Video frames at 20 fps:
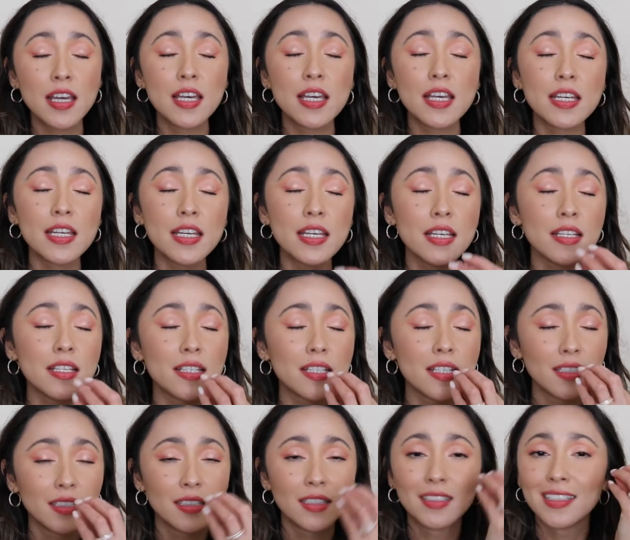It is
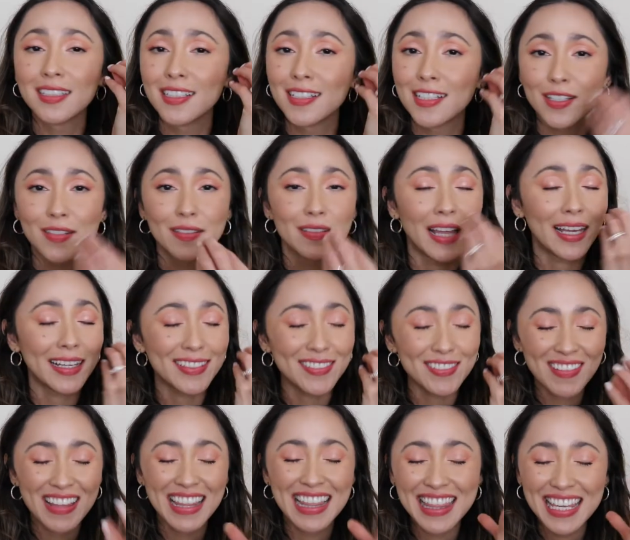like
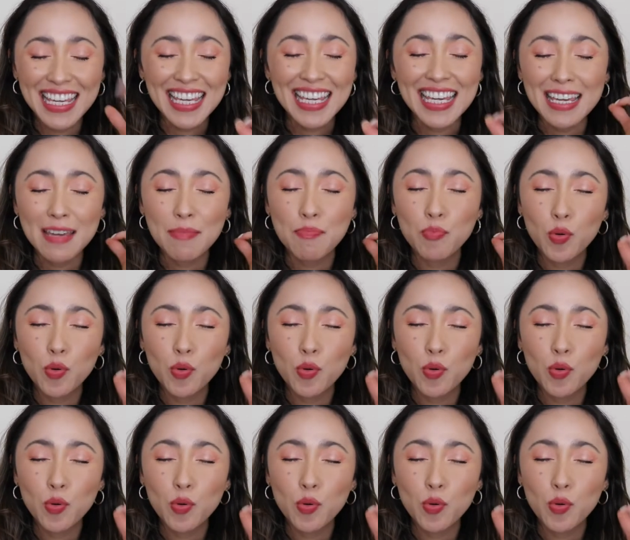the